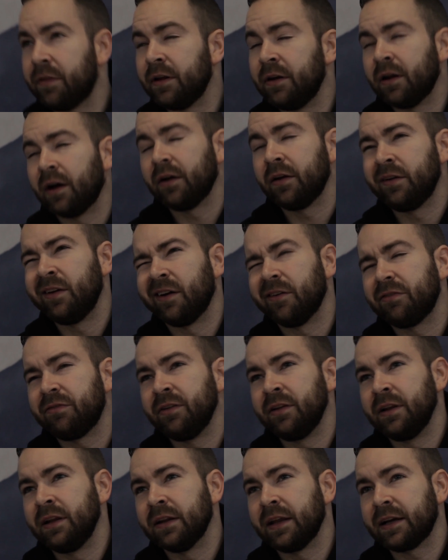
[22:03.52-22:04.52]
it, not
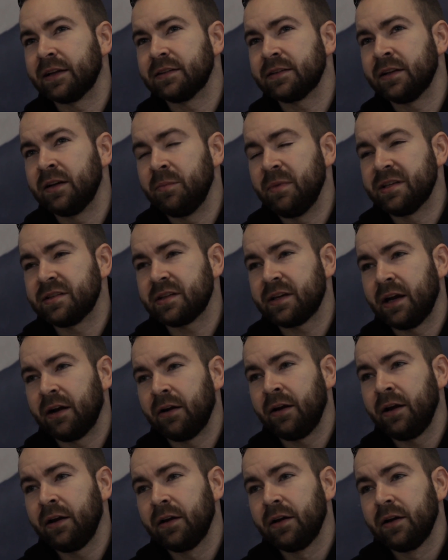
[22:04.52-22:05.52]
feeling like it's going to be
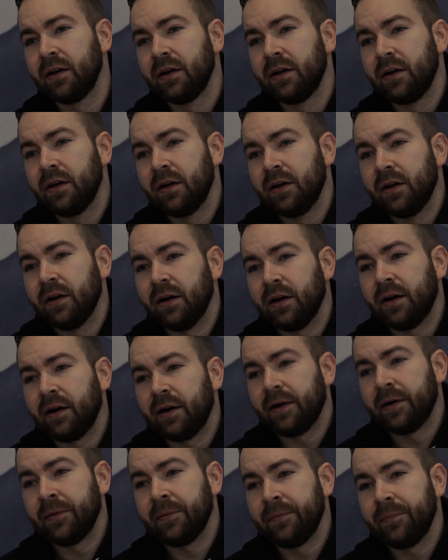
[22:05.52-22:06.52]
scary.
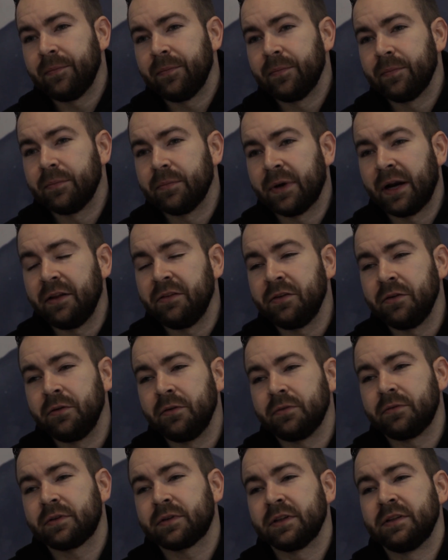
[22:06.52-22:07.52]
But I
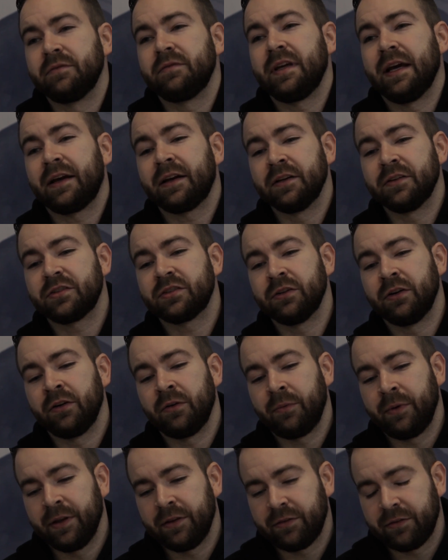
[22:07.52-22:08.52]
do get concerned
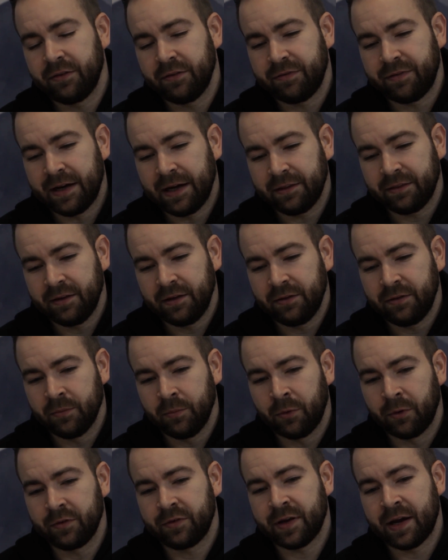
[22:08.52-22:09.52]
with the fact that the
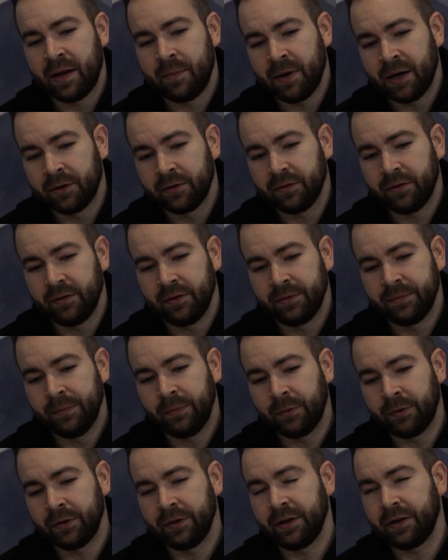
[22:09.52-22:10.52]
more time out, the
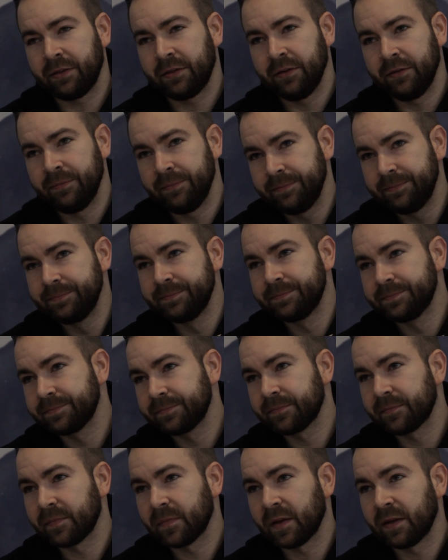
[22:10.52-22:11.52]
more like the
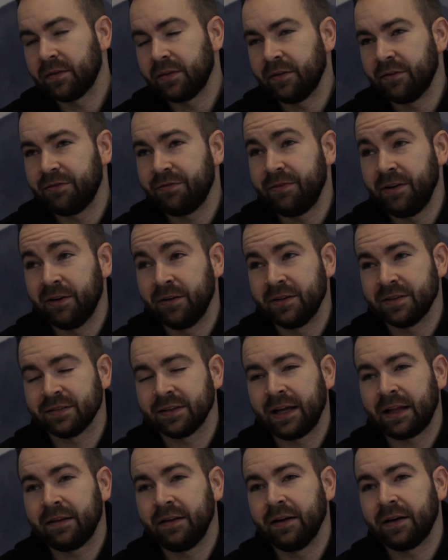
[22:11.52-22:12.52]
fear is
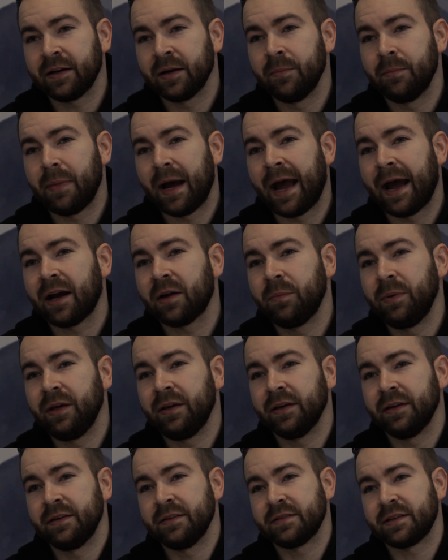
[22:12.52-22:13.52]
likely to come back,
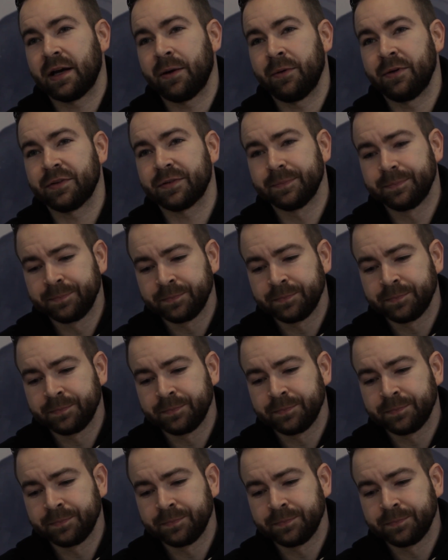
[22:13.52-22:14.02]
because I was